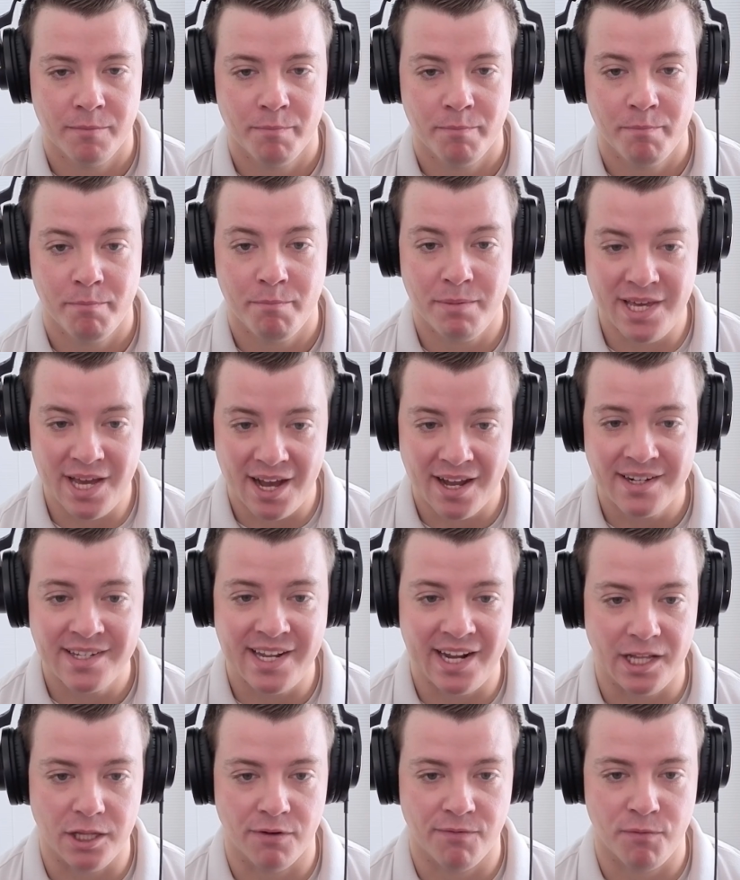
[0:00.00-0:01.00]
Beyond
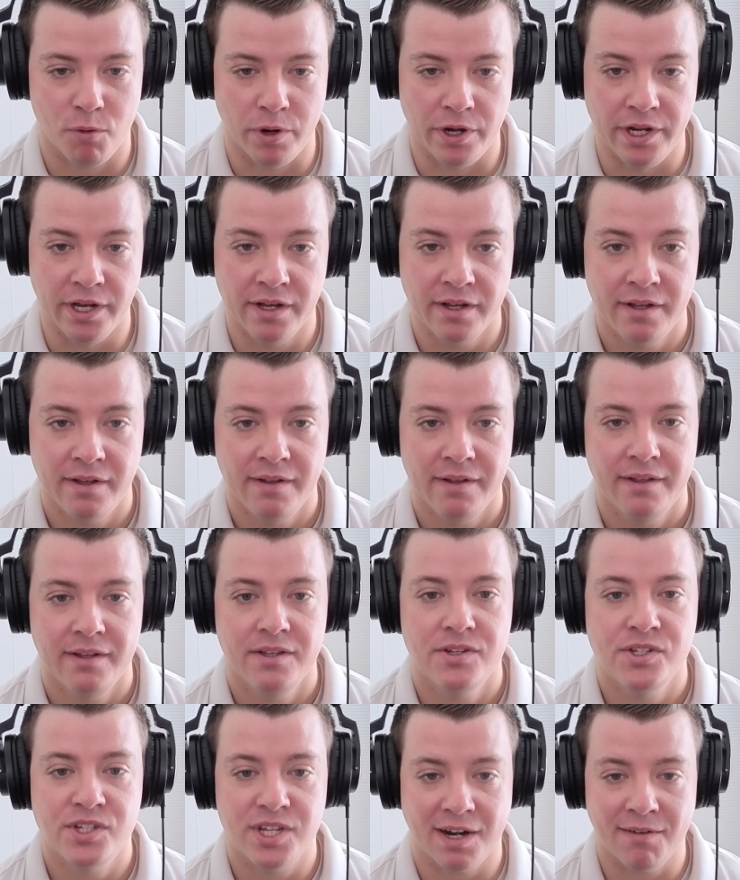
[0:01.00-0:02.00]
California,
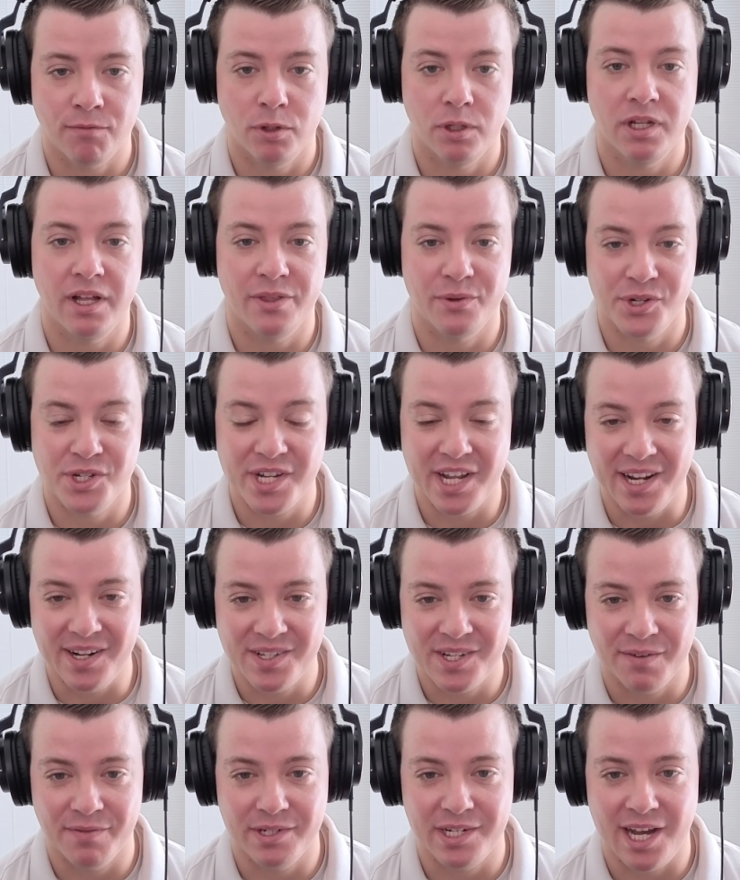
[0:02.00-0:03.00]
several other
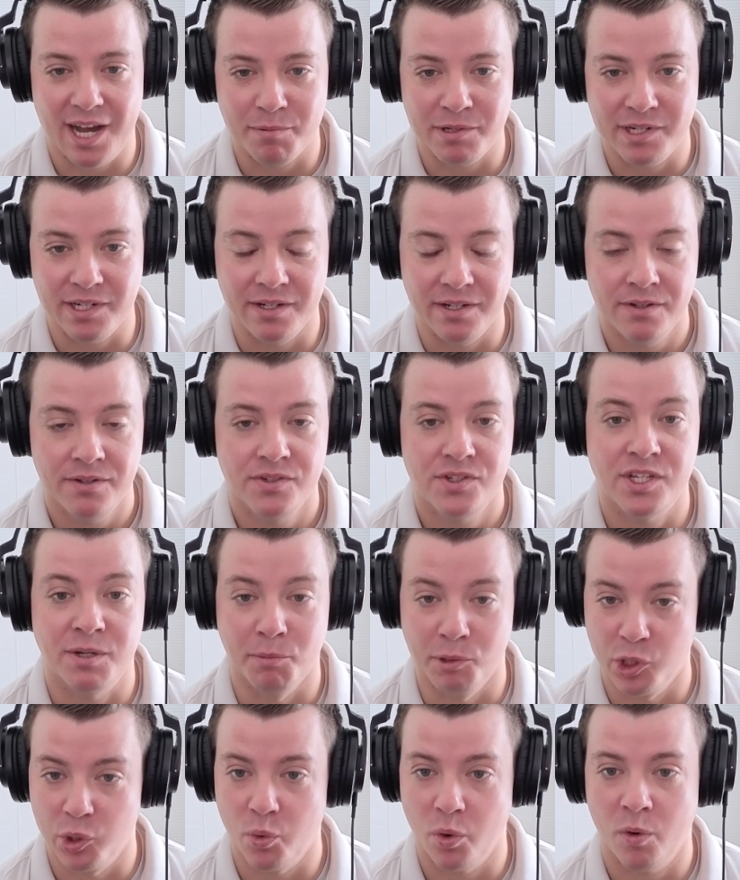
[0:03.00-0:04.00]
states have adopted
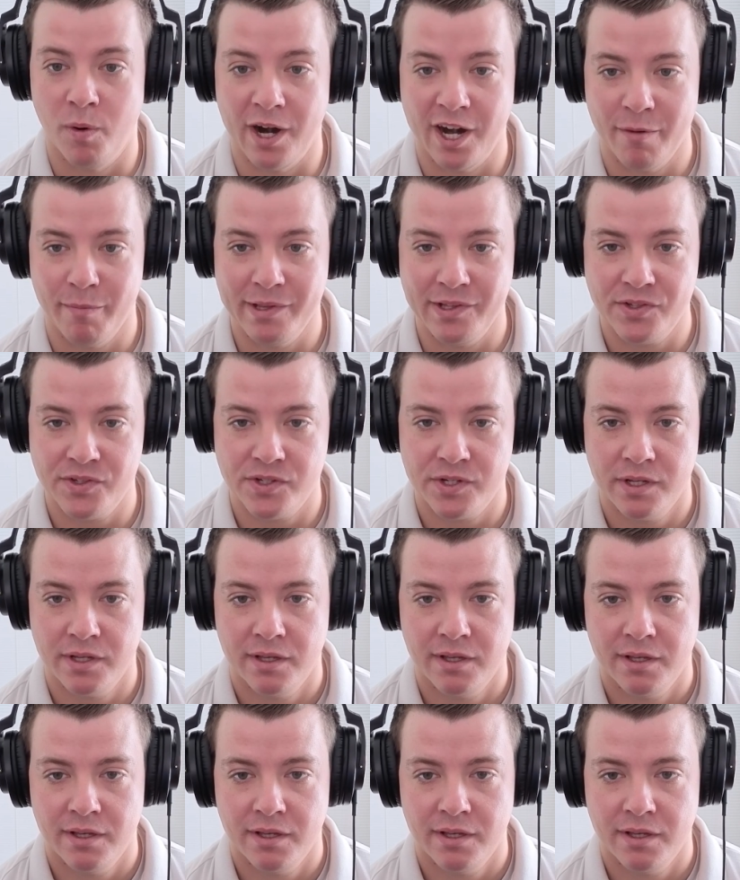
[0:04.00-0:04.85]
similar requirements.